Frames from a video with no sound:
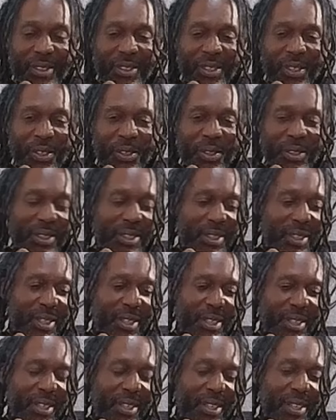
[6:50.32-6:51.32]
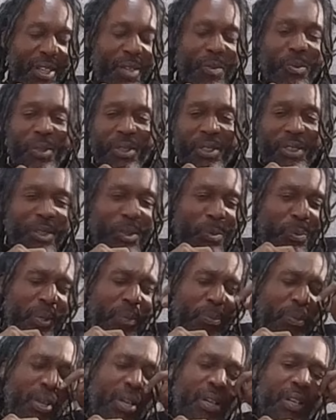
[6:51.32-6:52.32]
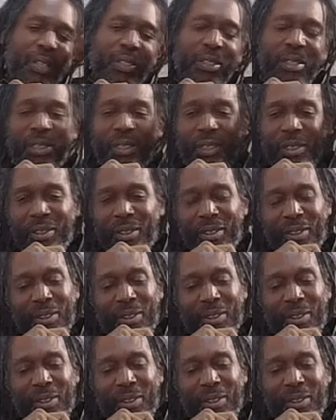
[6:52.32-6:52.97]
So I wanted to be blind, dog.